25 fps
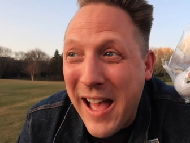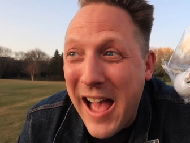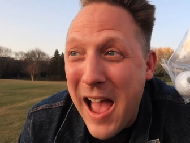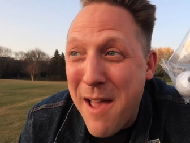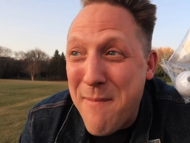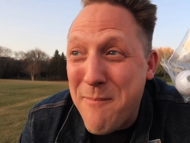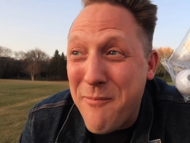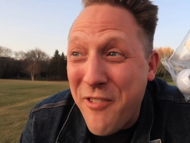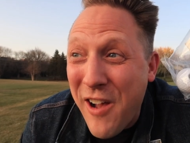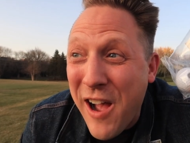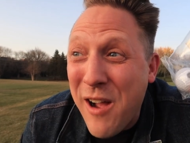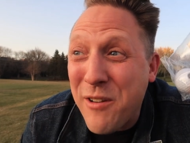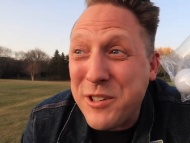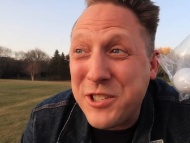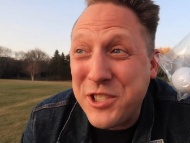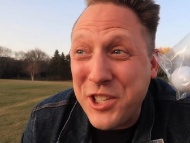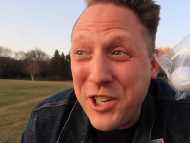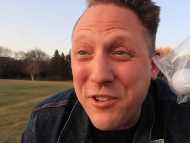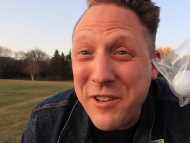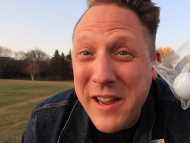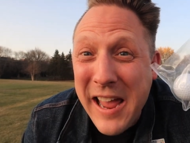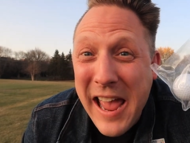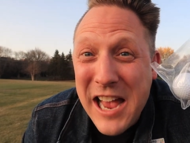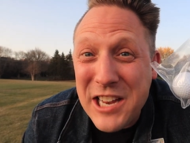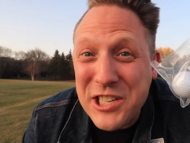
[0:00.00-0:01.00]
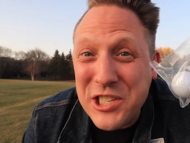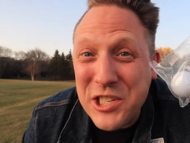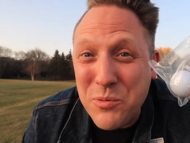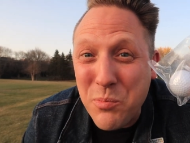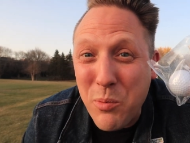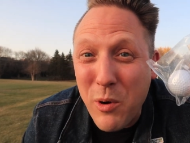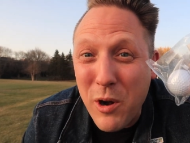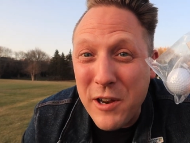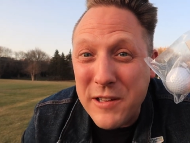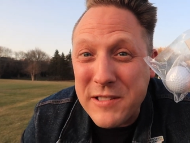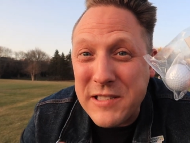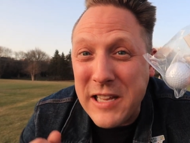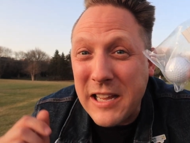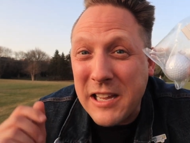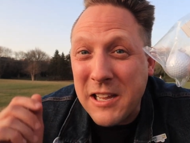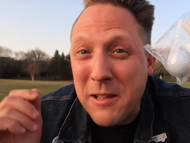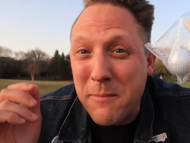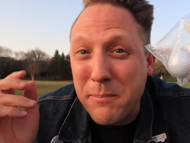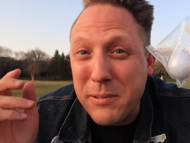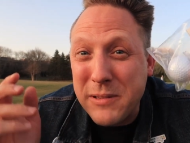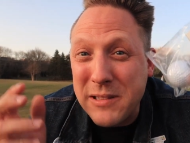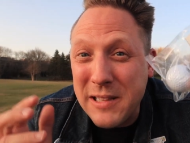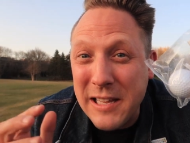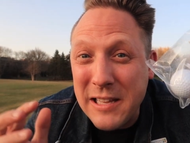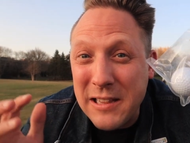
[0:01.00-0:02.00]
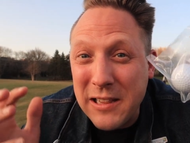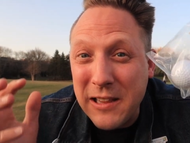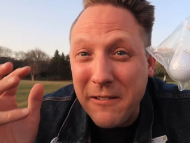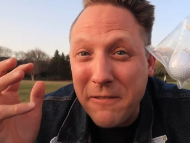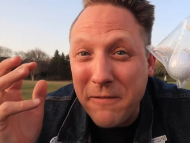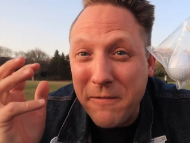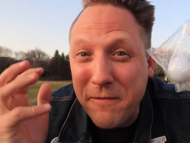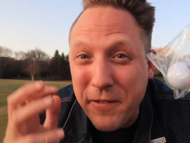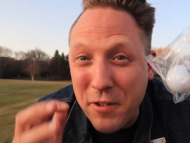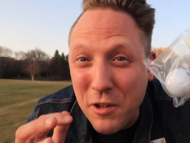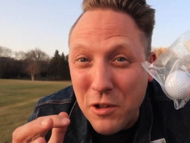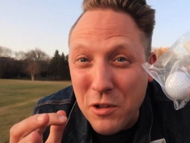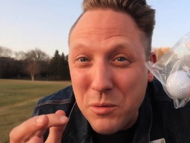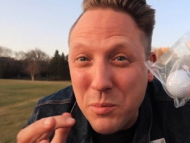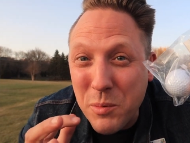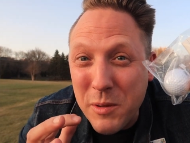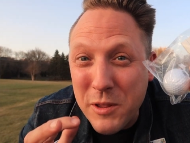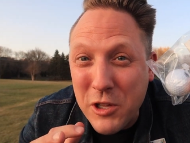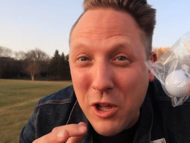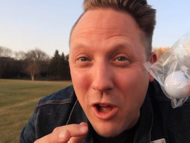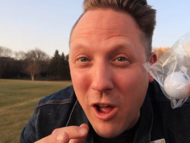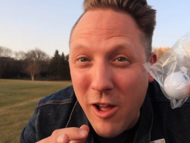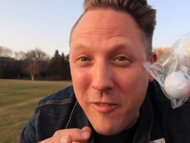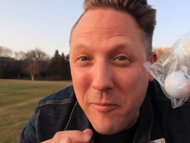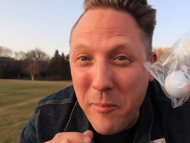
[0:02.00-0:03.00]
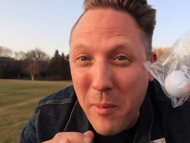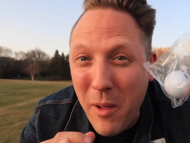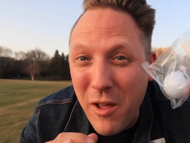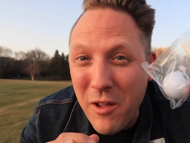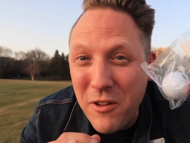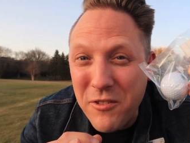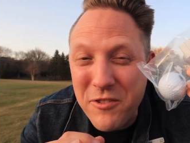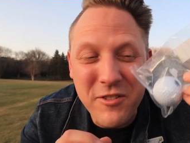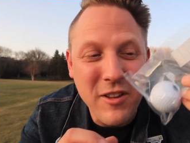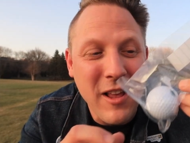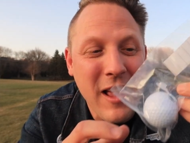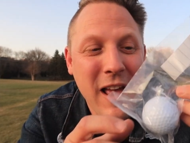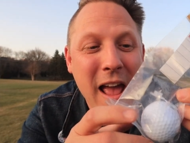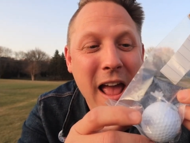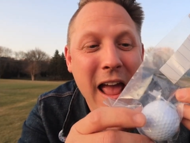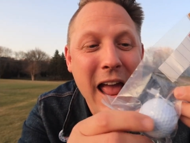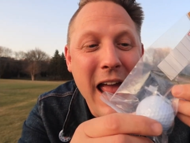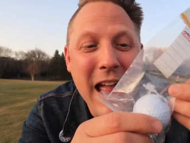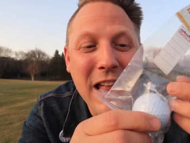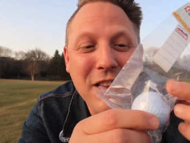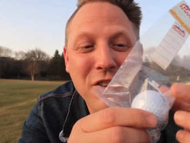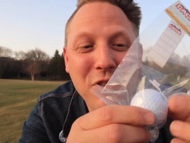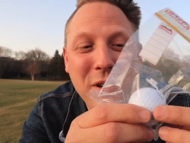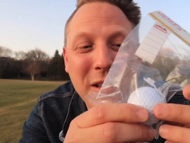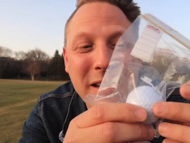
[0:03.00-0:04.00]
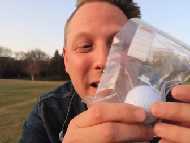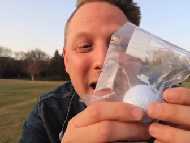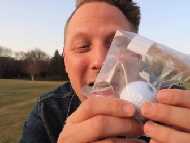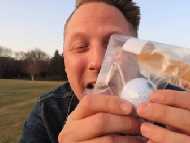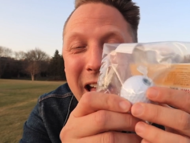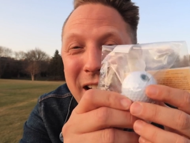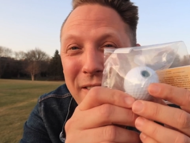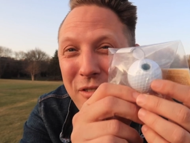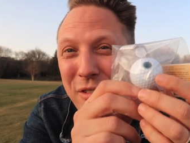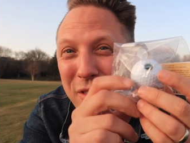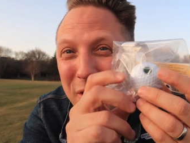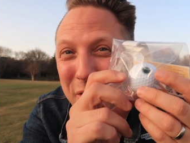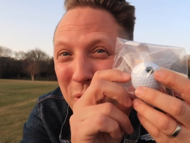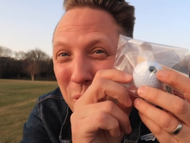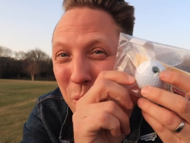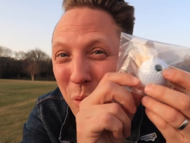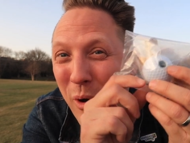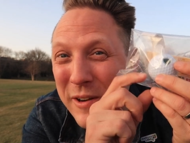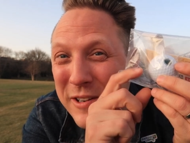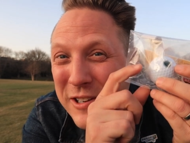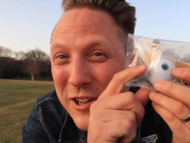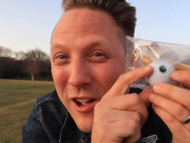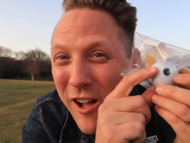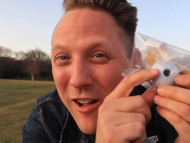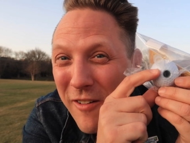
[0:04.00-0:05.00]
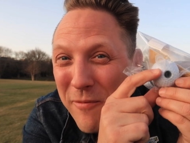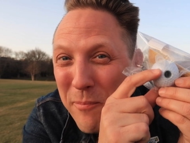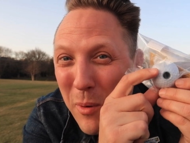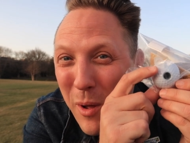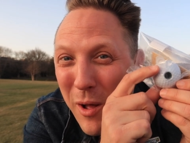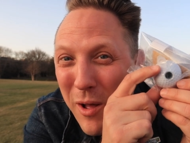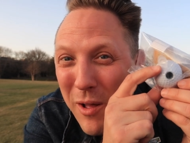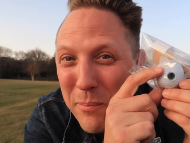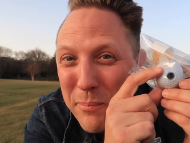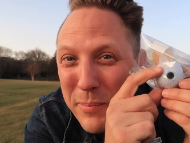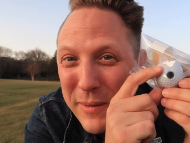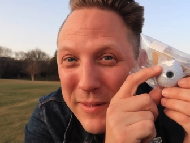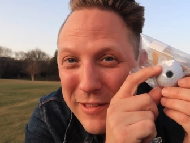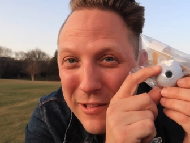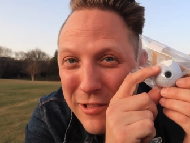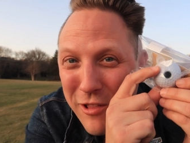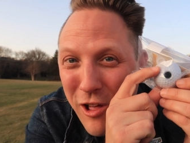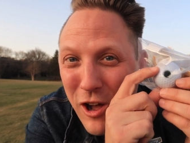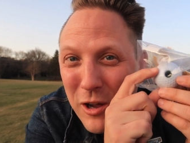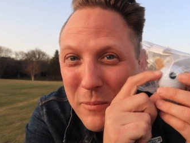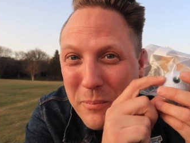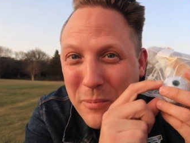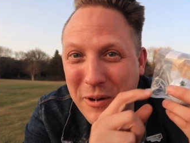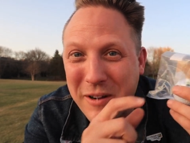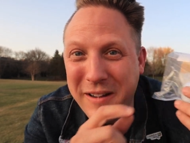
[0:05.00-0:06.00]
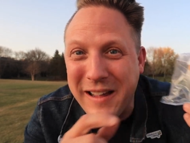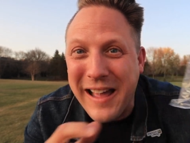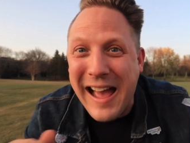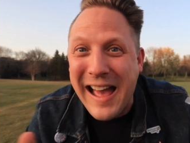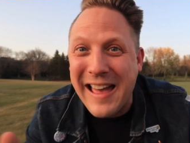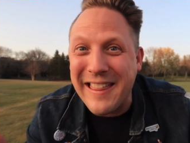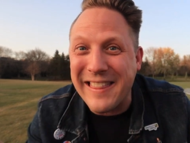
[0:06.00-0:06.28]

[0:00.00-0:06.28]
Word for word: I've found geocaches where it's like completely filled with golf balls and you can have the one golf ball be the logbook.